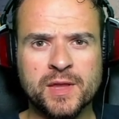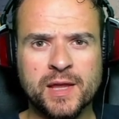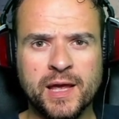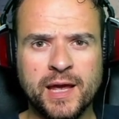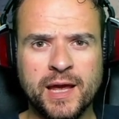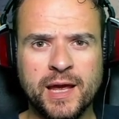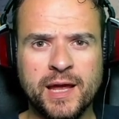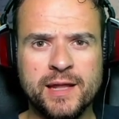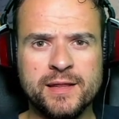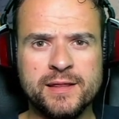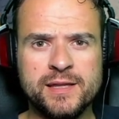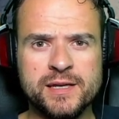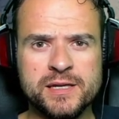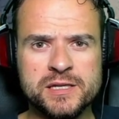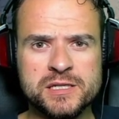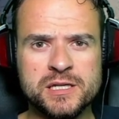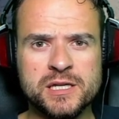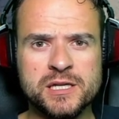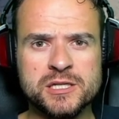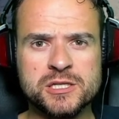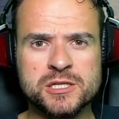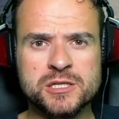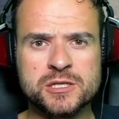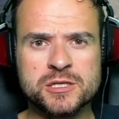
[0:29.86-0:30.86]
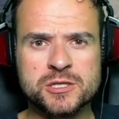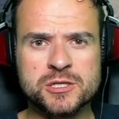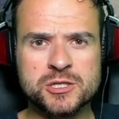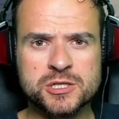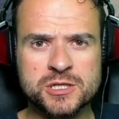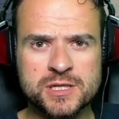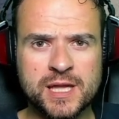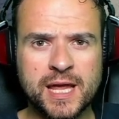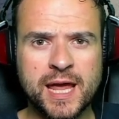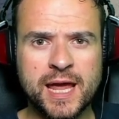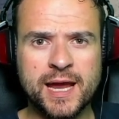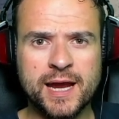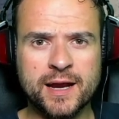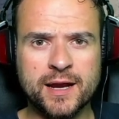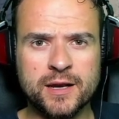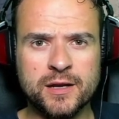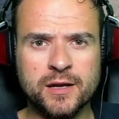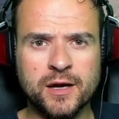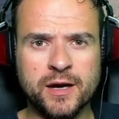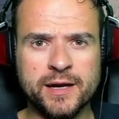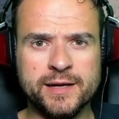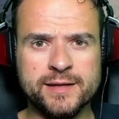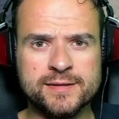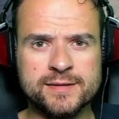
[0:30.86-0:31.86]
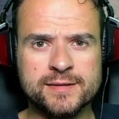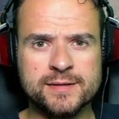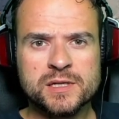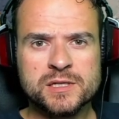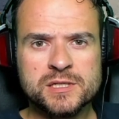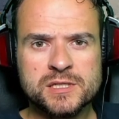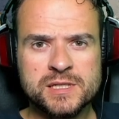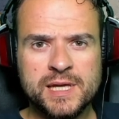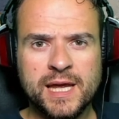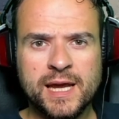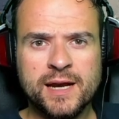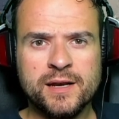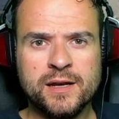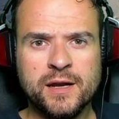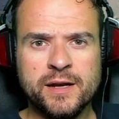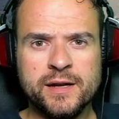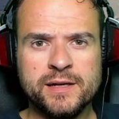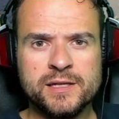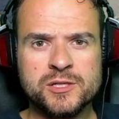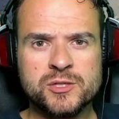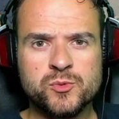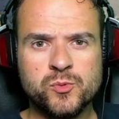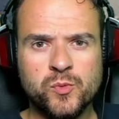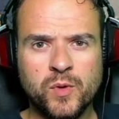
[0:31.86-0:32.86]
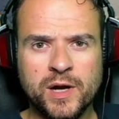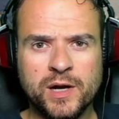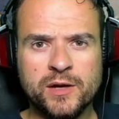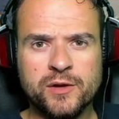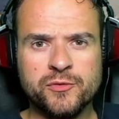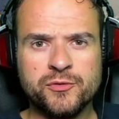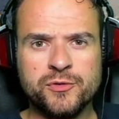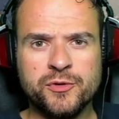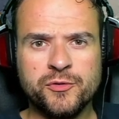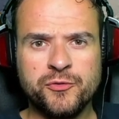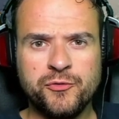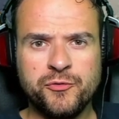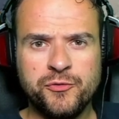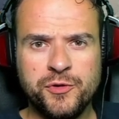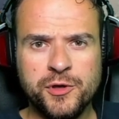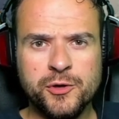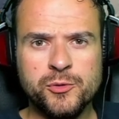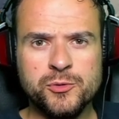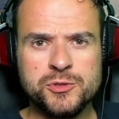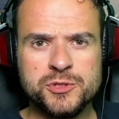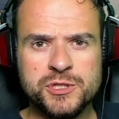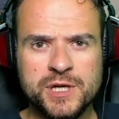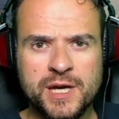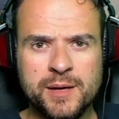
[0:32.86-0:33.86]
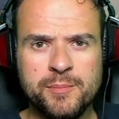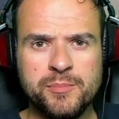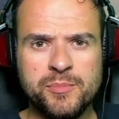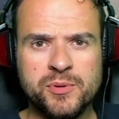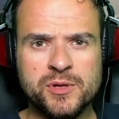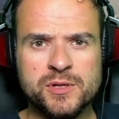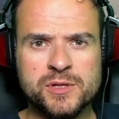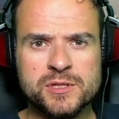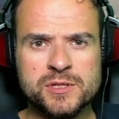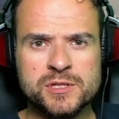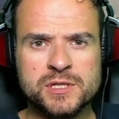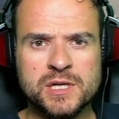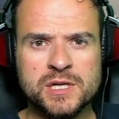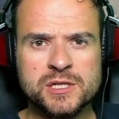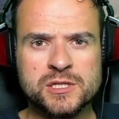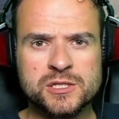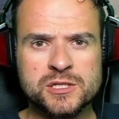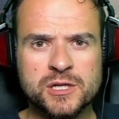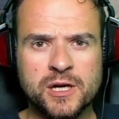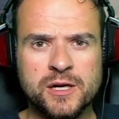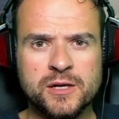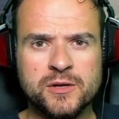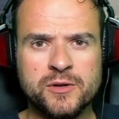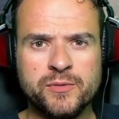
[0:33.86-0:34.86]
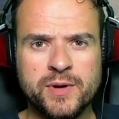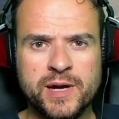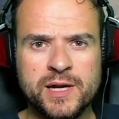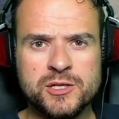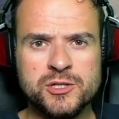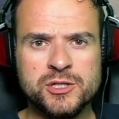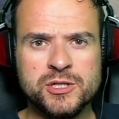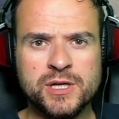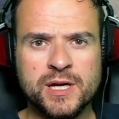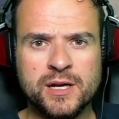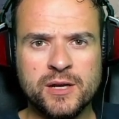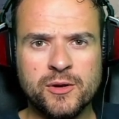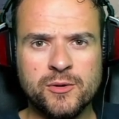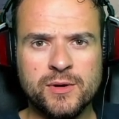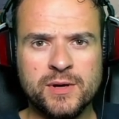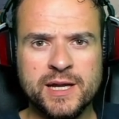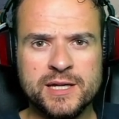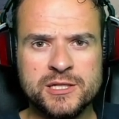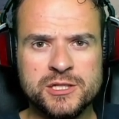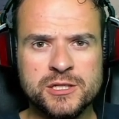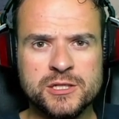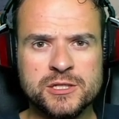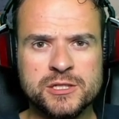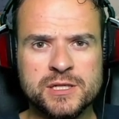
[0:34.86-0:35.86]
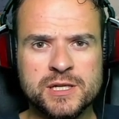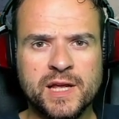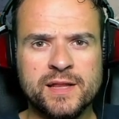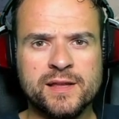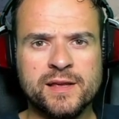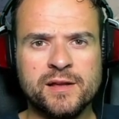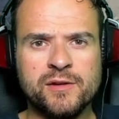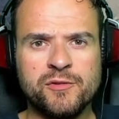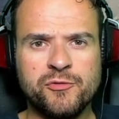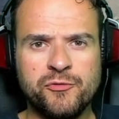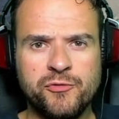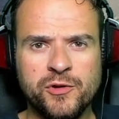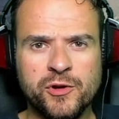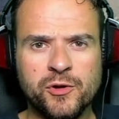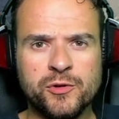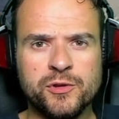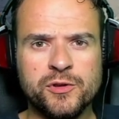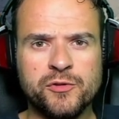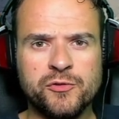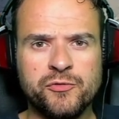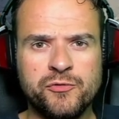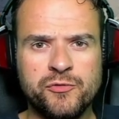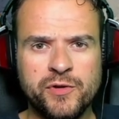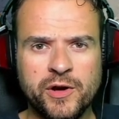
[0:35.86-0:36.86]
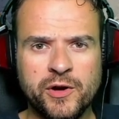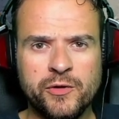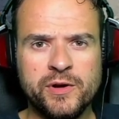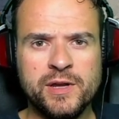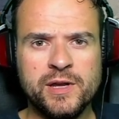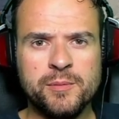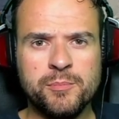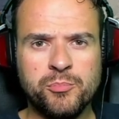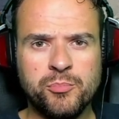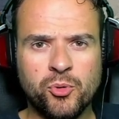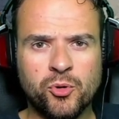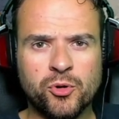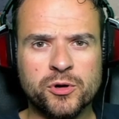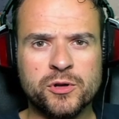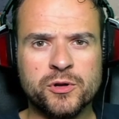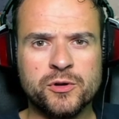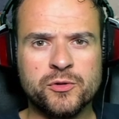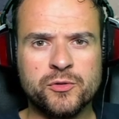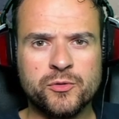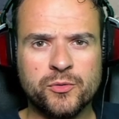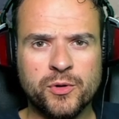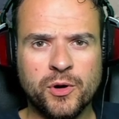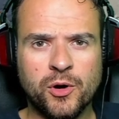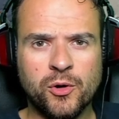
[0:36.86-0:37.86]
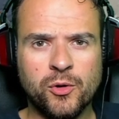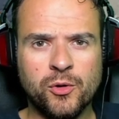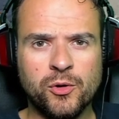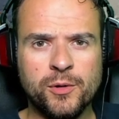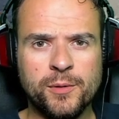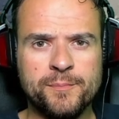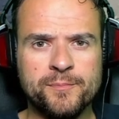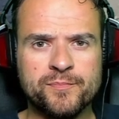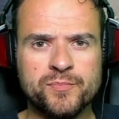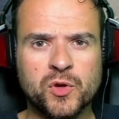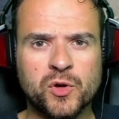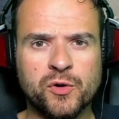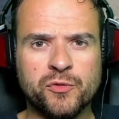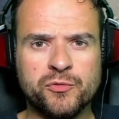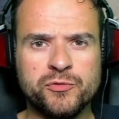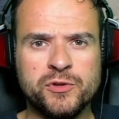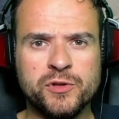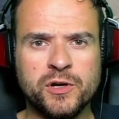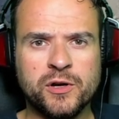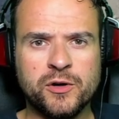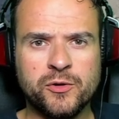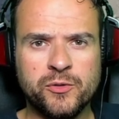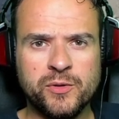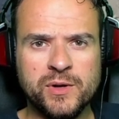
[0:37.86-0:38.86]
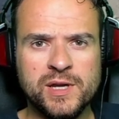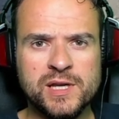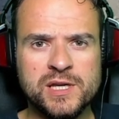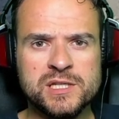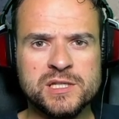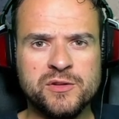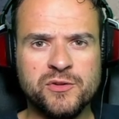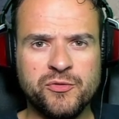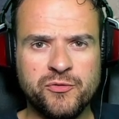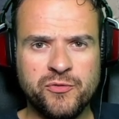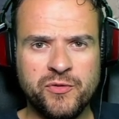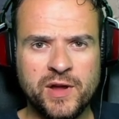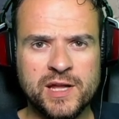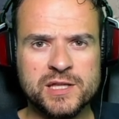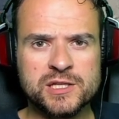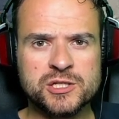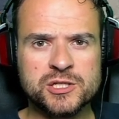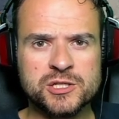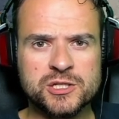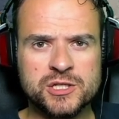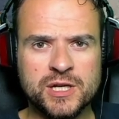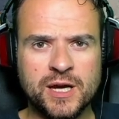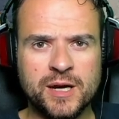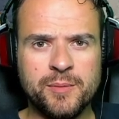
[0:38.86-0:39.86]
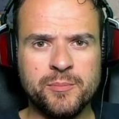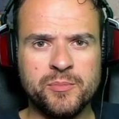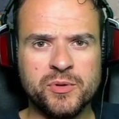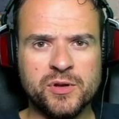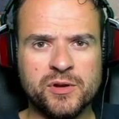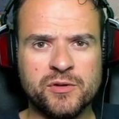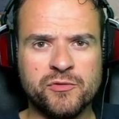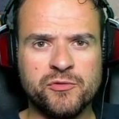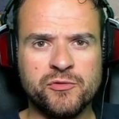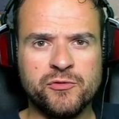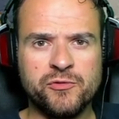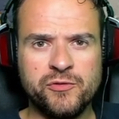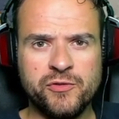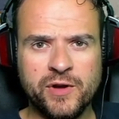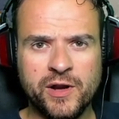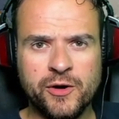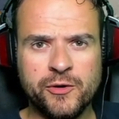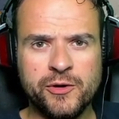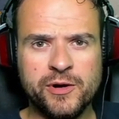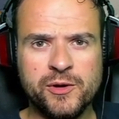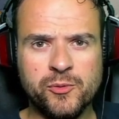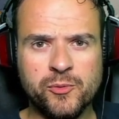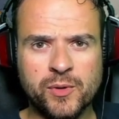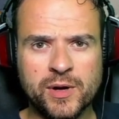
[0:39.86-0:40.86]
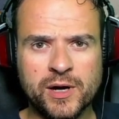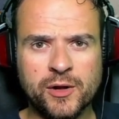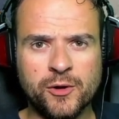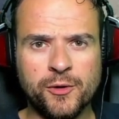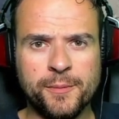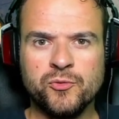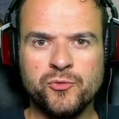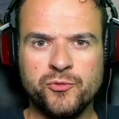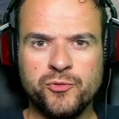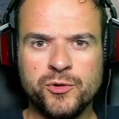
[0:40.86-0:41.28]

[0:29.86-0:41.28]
and this is Stag Knight. Stag Knight is one of the few champions inside Raid Shadow Legends that can fill the very important role of Decreased Defense champion very well.